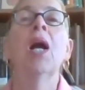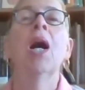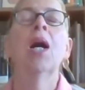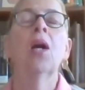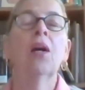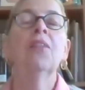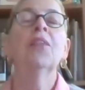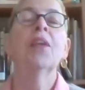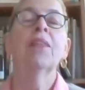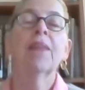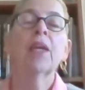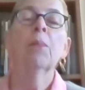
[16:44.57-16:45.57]
I often
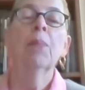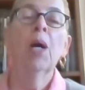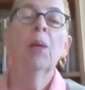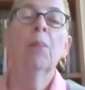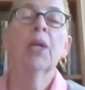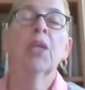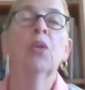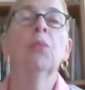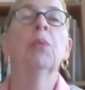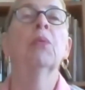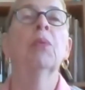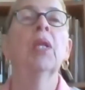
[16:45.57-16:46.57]
think about my
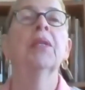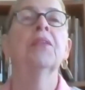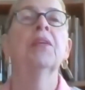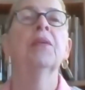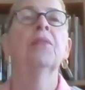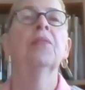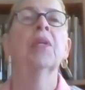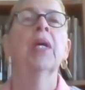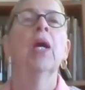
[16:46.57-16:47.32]
Cuban relatives,